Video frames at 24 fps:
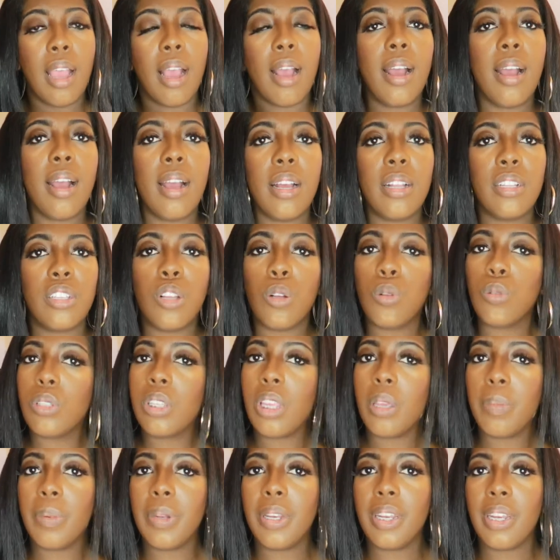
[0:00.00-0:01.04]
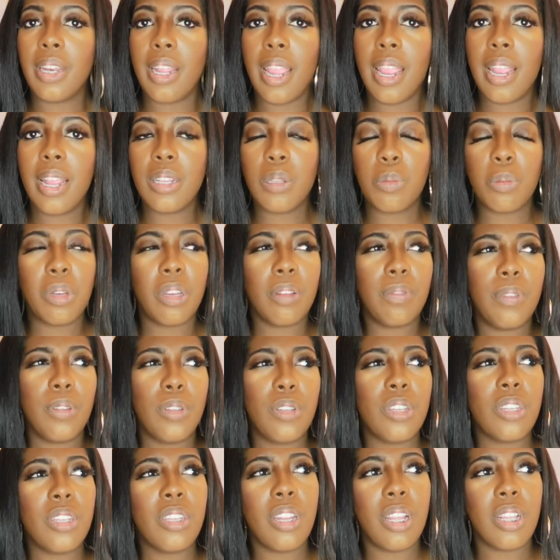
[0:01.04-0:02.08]
Uh, don't skip any ads, but if you're
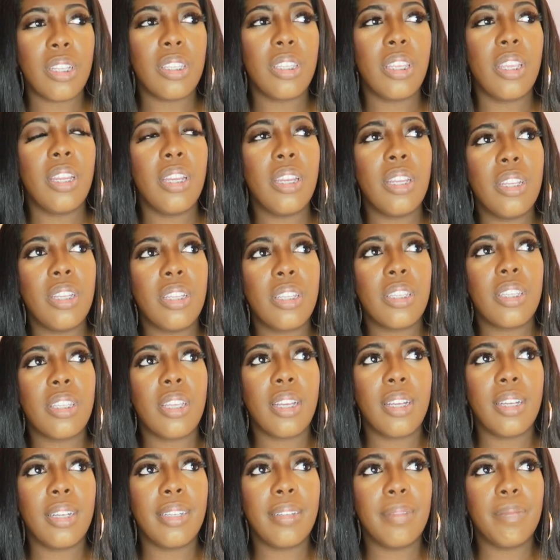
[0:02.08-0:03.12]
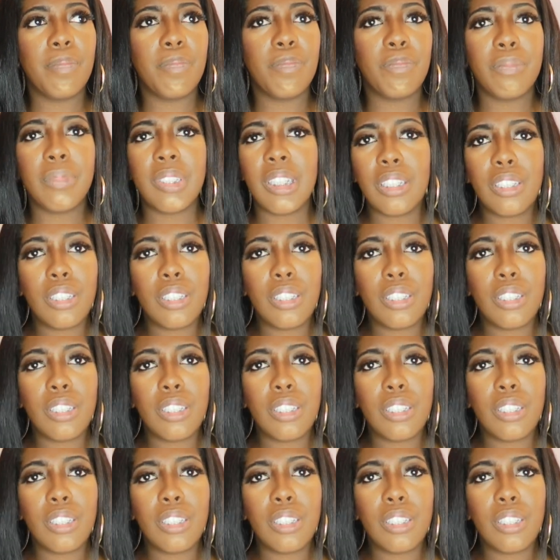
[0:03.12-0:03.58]
just now seeing this, um,